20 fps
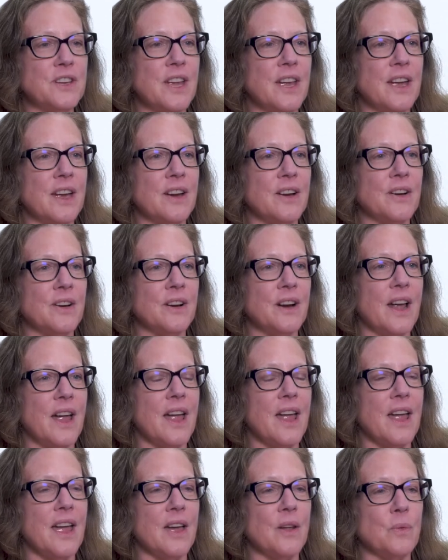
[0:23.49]

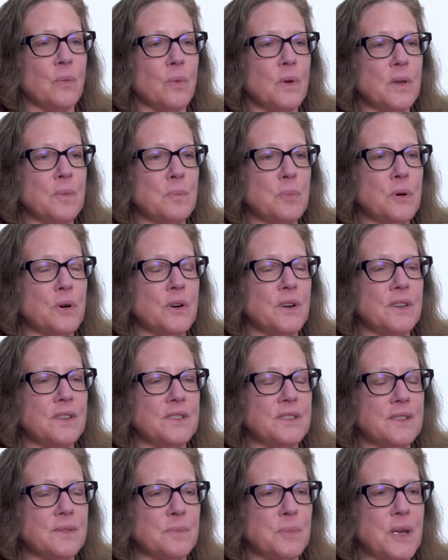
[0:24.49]
care and we
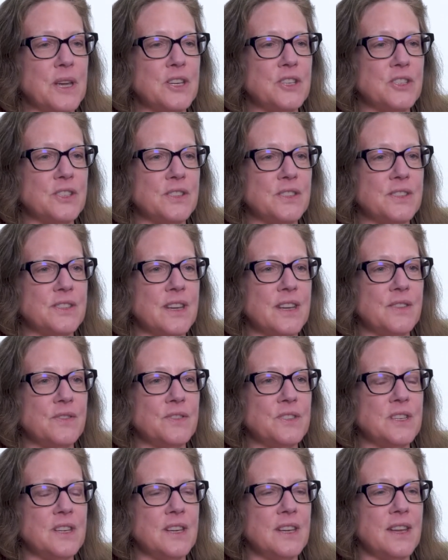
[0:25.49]
put patient
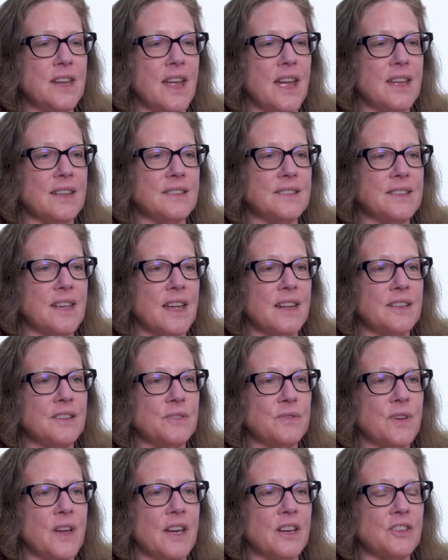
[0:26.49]
safety and
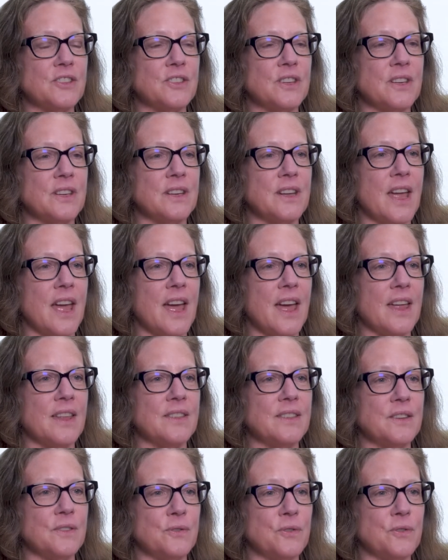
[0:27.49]
satisfaction at the